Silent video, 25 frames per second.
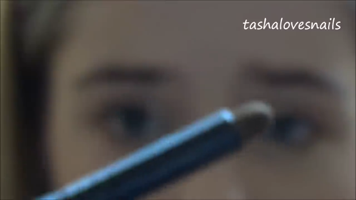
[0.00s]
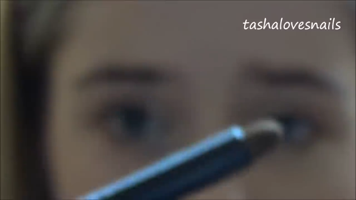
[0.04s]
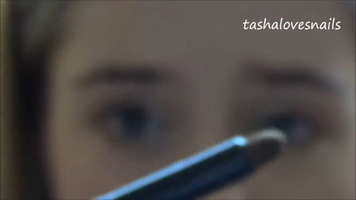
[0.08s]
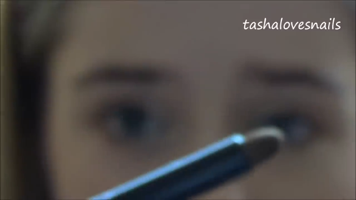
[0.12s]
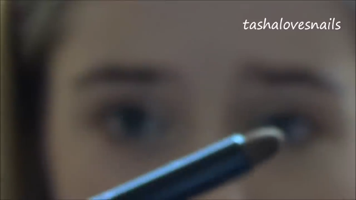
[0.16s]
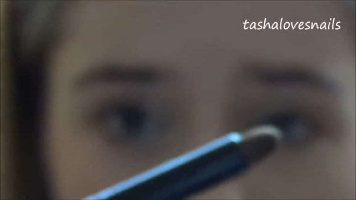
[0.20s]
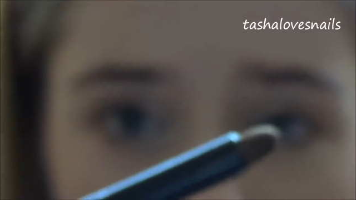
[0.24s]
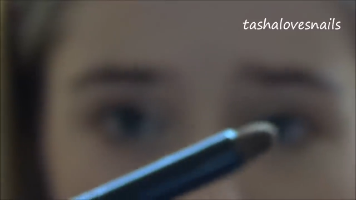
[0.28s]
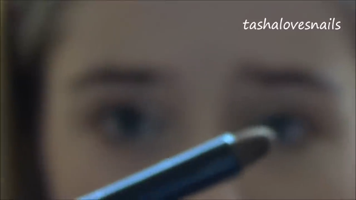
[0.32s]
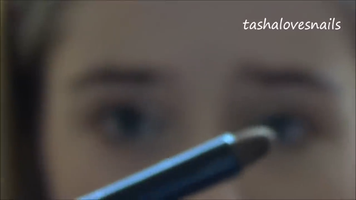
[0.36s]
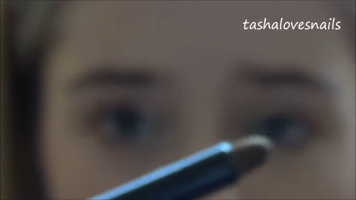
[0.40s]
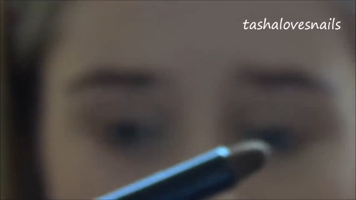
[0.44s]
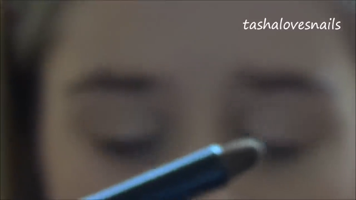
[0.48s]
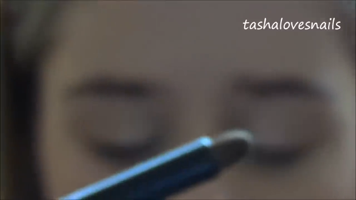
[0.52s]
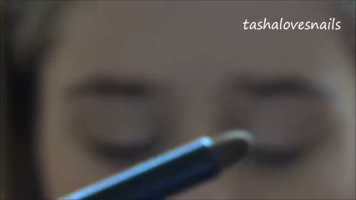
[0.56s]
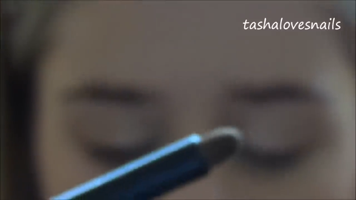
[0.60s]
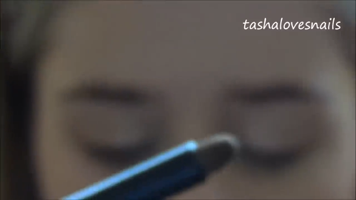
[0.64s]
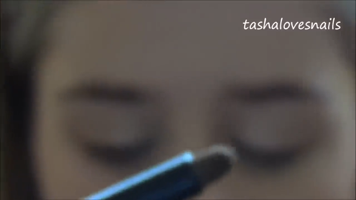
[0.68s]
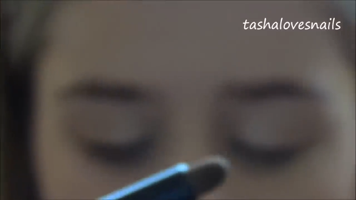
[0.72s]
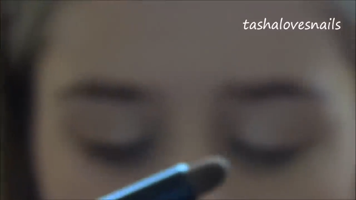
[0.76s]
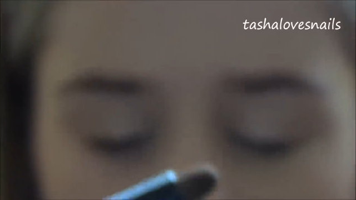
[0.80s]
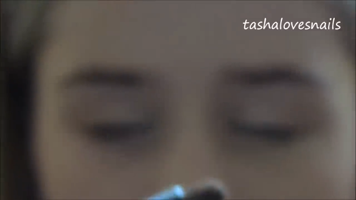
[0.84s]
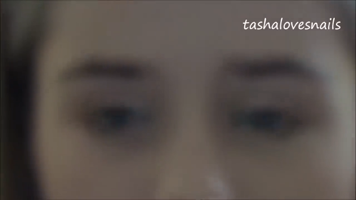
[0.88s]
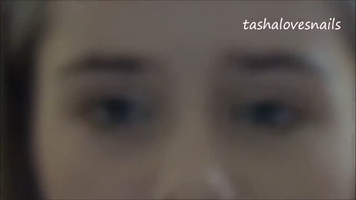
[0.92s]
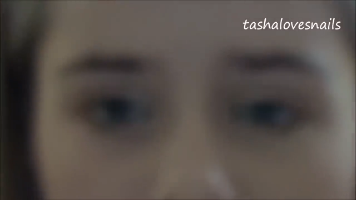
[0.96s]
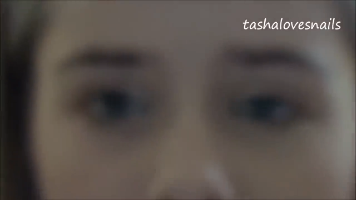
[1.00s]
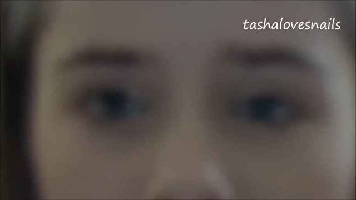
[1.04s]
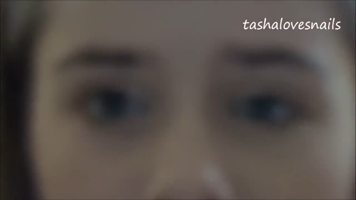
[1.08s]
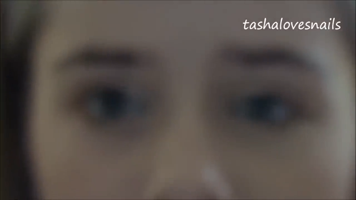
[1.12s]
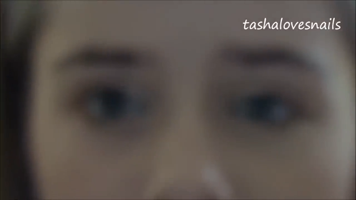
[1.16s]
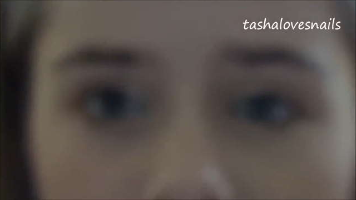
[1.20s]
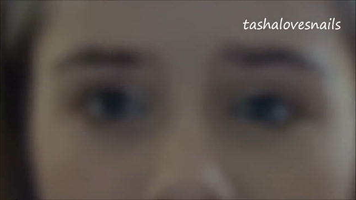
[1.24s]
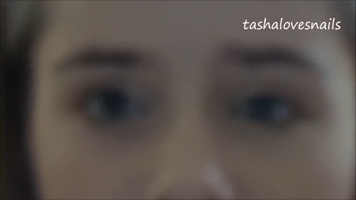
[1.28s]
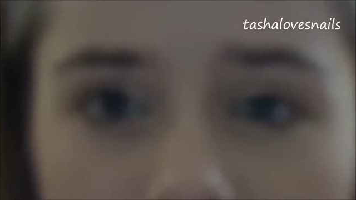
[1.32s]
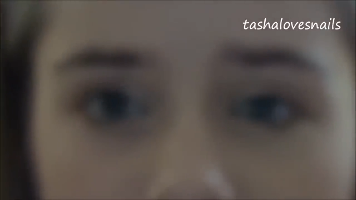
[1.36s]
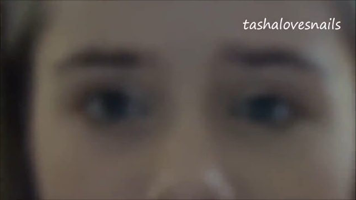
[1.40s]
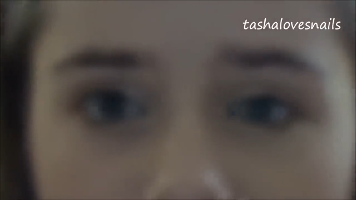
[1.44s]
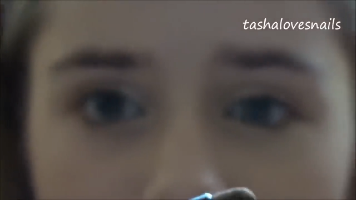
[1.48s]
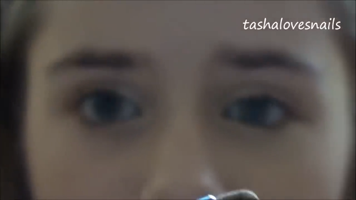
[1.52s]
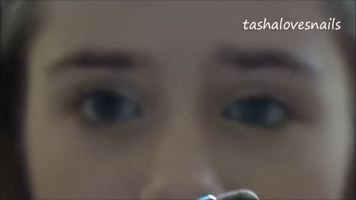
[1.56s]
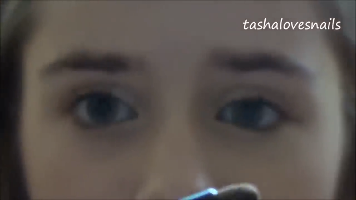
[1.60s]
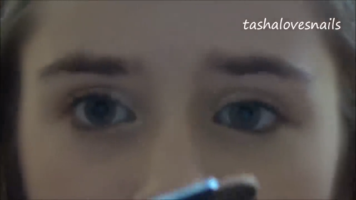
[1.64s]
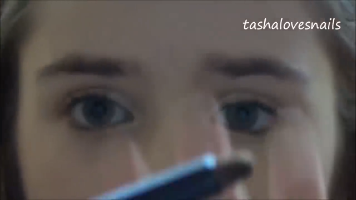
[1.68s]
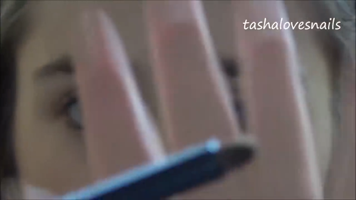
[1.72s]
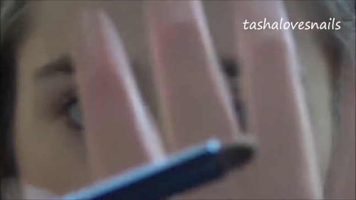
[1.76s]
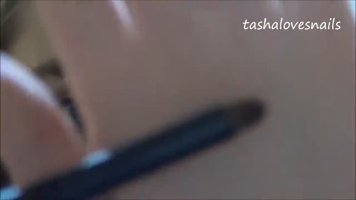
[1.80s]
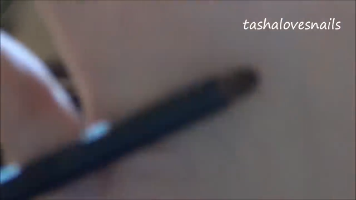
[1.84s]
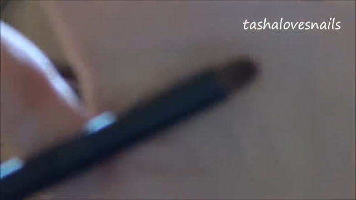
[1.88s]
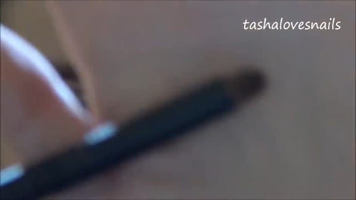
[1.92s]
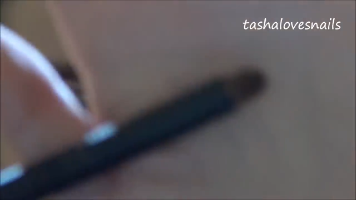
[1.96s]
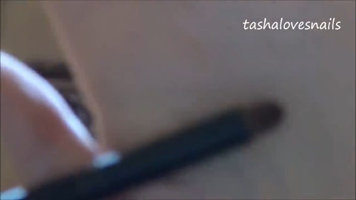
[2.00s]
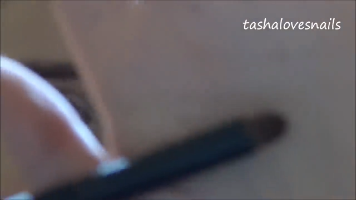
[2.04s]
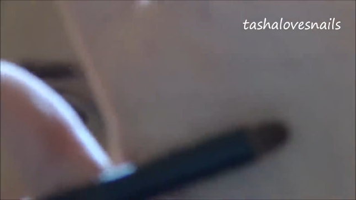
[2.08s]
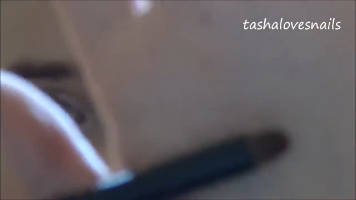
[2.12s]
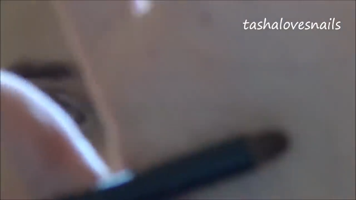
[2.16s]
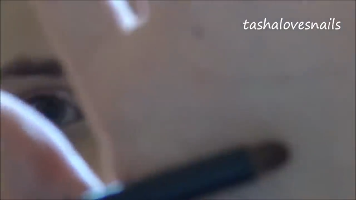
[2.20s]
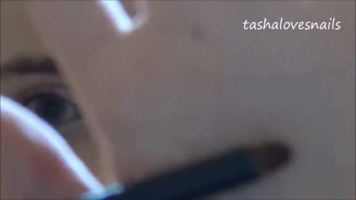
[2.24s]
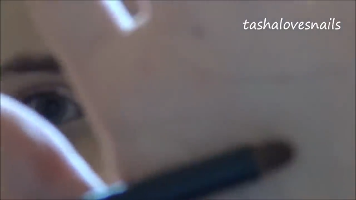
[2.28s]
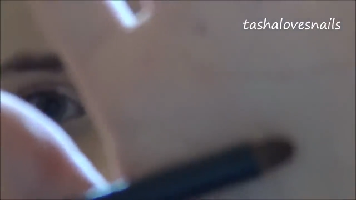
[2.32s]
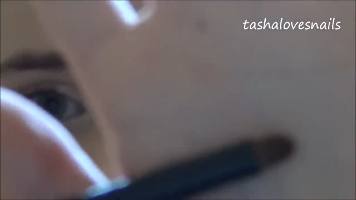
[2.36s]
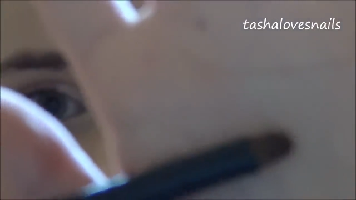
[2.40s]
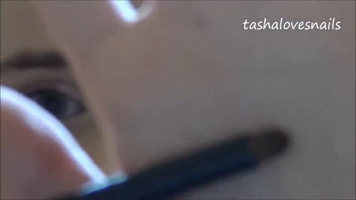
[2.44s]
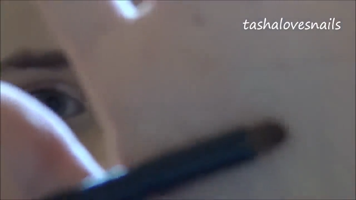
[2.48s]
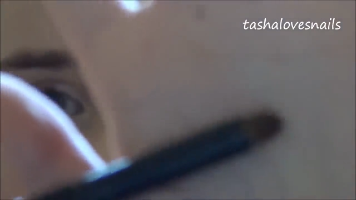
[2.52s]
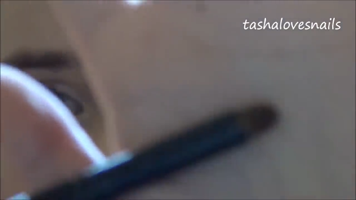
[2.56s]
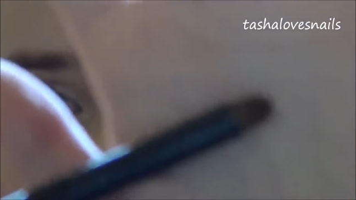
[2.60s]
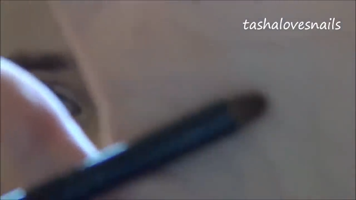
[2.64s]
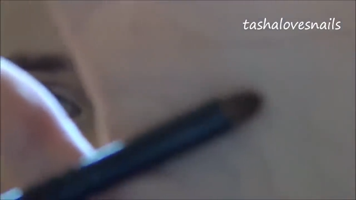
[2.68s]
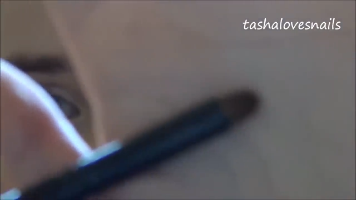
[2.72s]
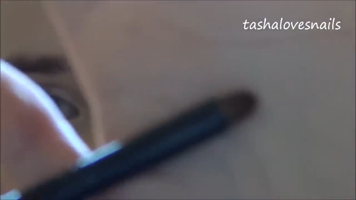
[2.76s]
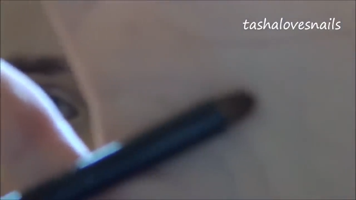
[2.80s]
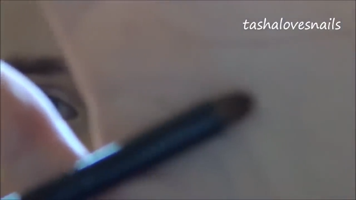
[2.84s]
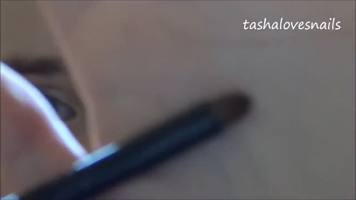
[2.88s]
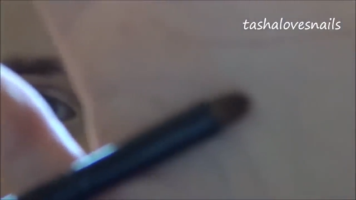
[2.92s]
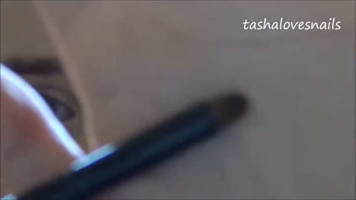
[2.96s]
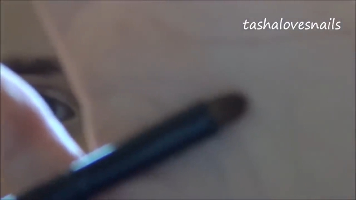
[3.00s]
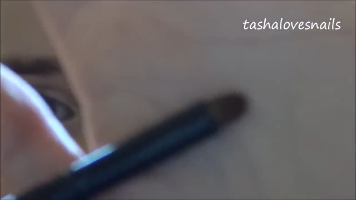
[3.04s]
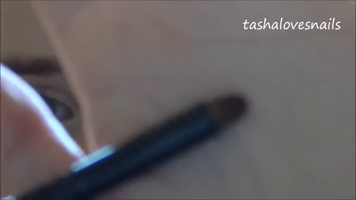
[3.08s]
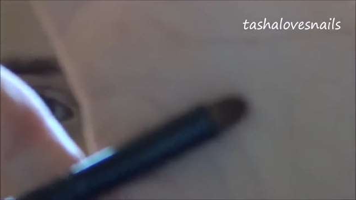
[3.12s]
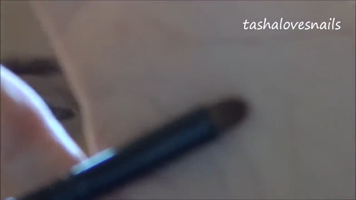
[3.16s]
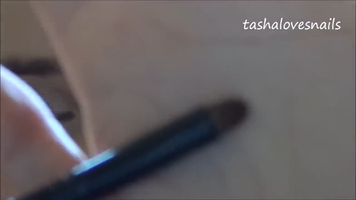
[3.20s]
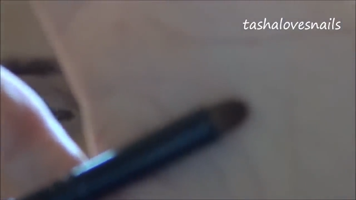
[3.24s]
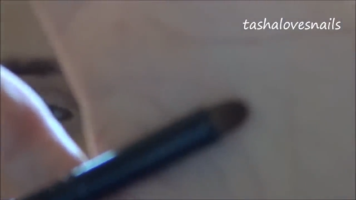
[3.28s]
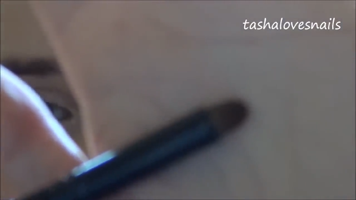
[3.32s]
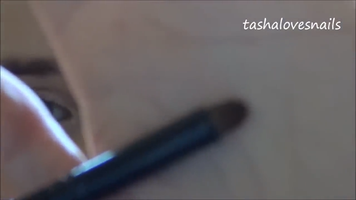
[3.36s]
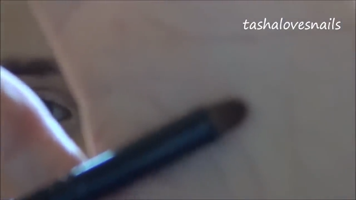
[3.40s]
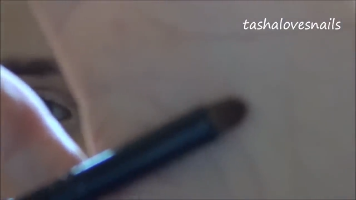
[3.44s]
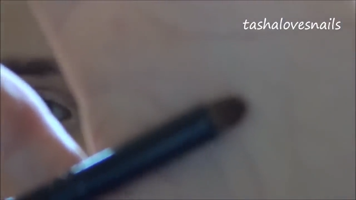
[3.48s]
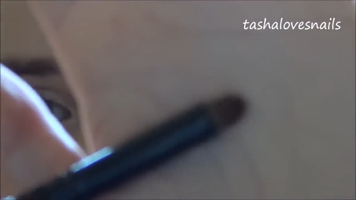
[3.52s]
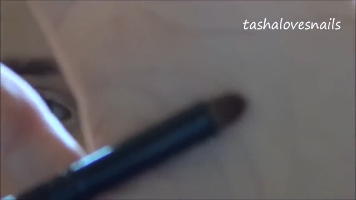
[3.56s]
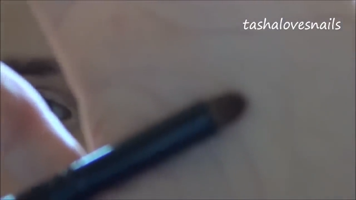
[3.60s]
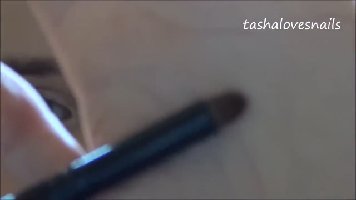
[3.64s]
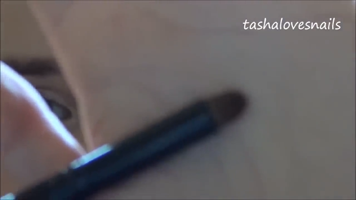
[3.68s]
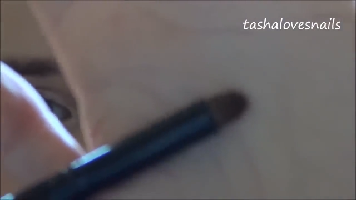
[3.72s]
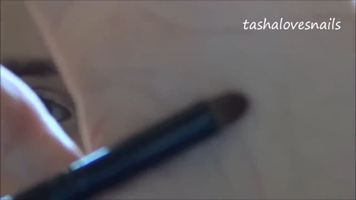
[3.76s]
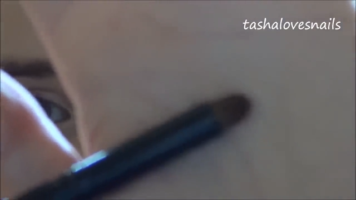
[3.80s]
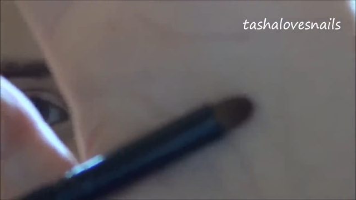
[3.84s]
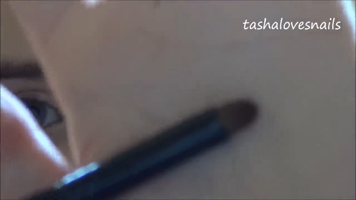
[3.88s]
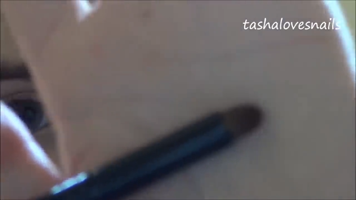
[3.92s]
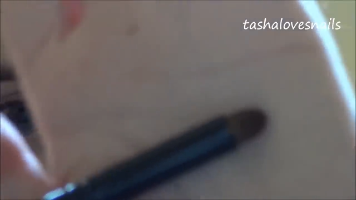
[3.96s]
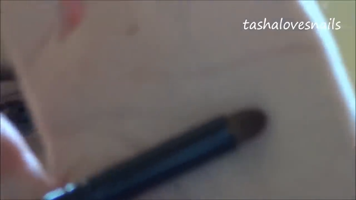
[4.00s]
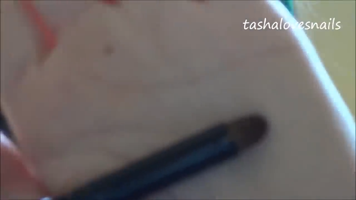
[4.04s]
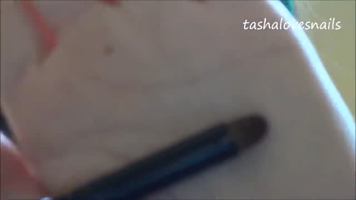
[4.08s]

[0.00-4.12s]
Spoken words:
Nobody's mouth can be seen.